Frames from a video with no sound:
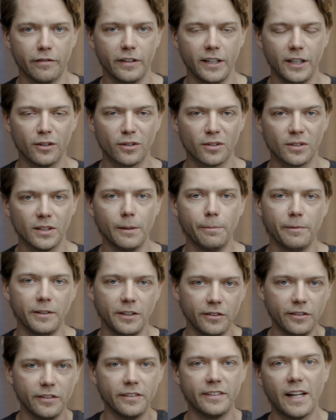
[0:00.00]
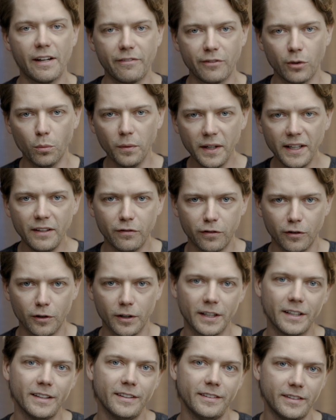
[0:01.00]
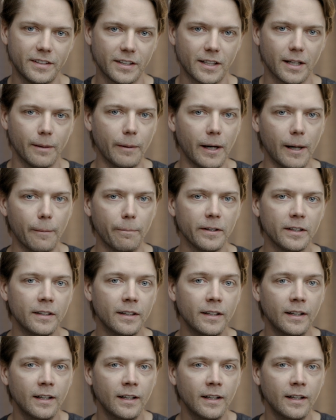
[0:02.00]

video clip and you just have to wait for it to come up.